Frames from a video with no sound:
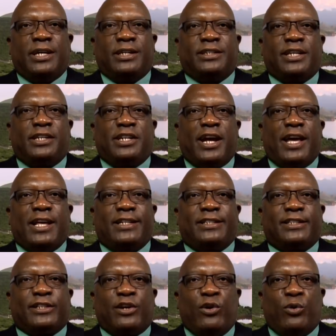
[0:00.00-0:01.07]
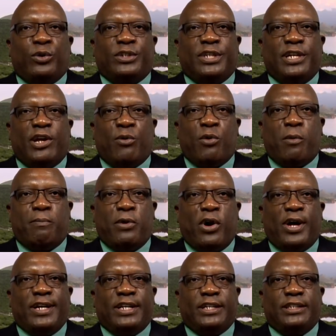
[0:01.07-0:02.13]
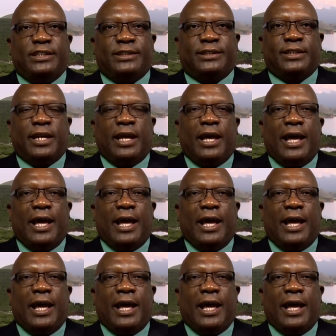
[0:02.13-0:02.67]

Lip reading: such as closing our borders